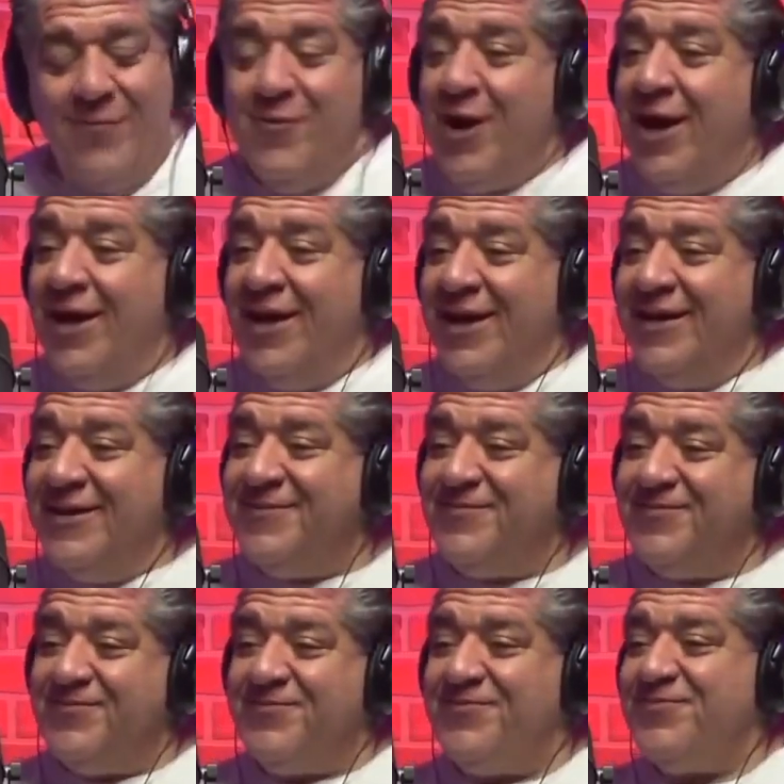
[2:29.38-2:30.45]
I'm enjoying
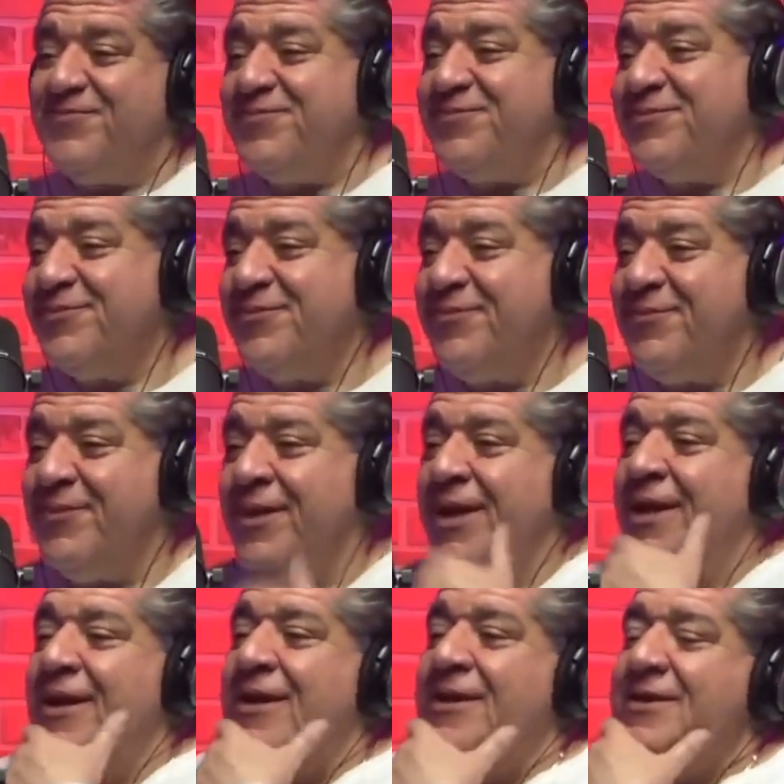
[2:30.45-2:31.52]
hearing all the
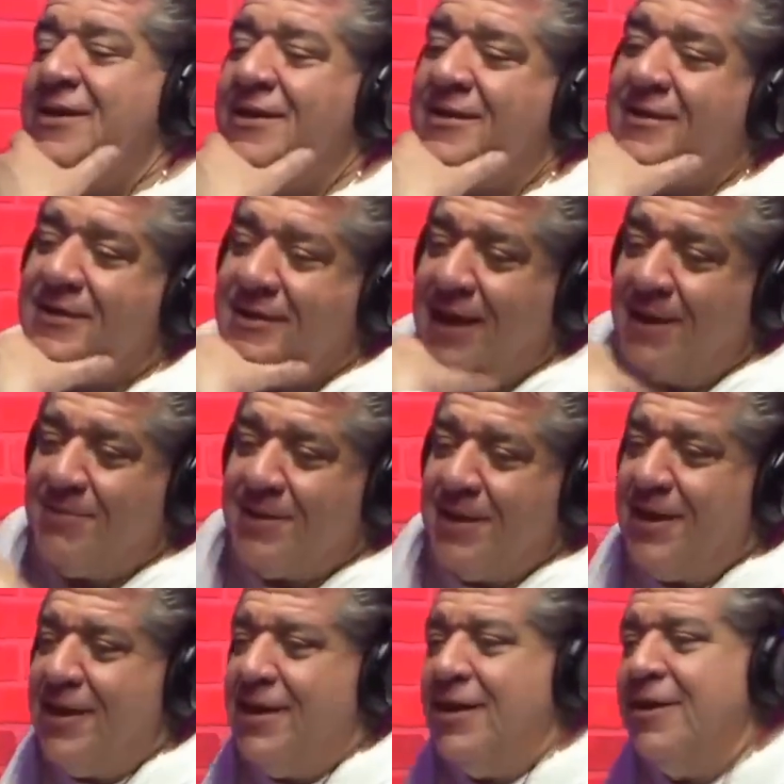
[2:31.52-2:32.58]
felonies. This is
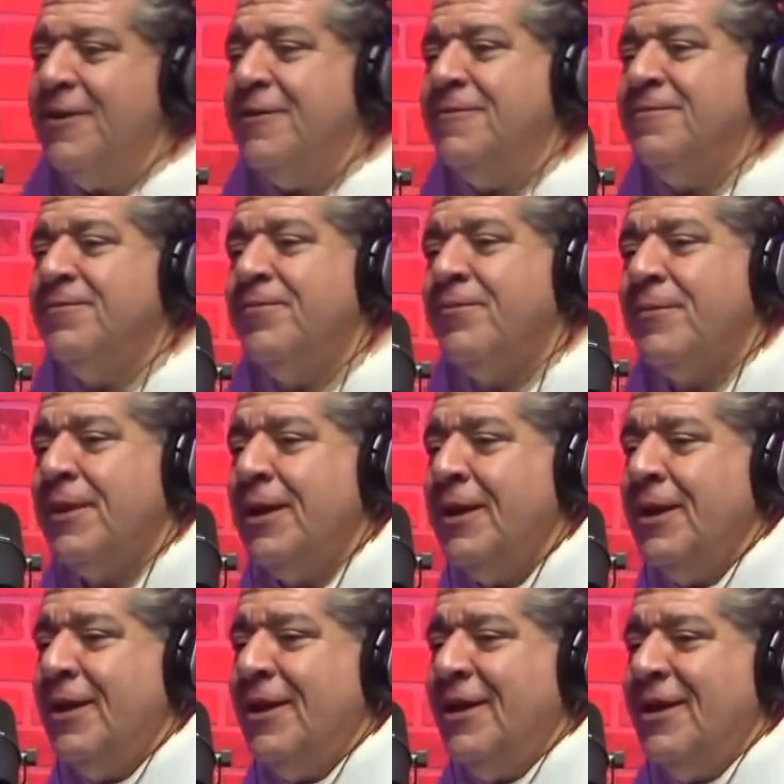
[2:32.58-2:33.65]
fascinating to me.
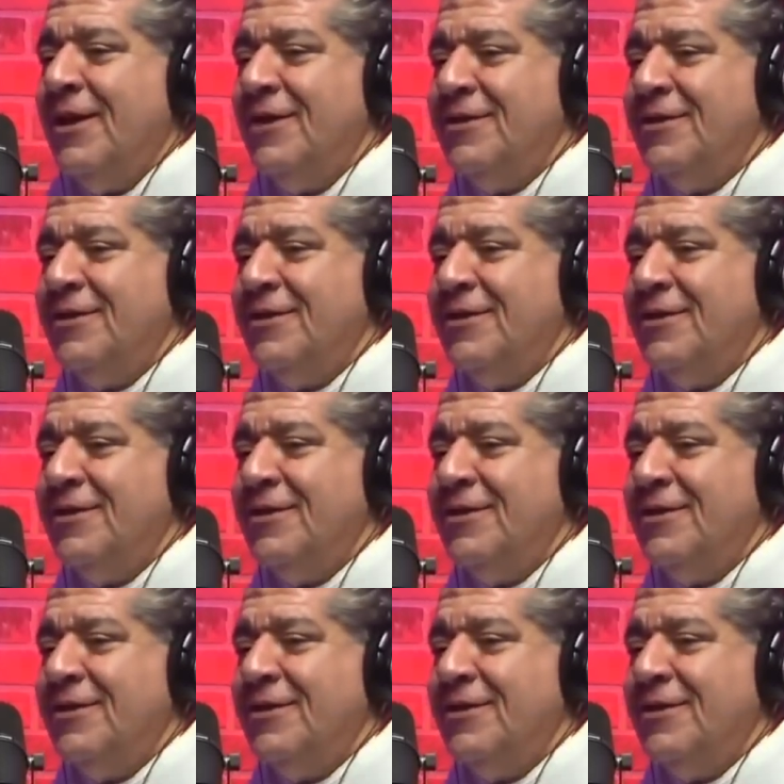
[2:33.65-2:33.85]
Yeah.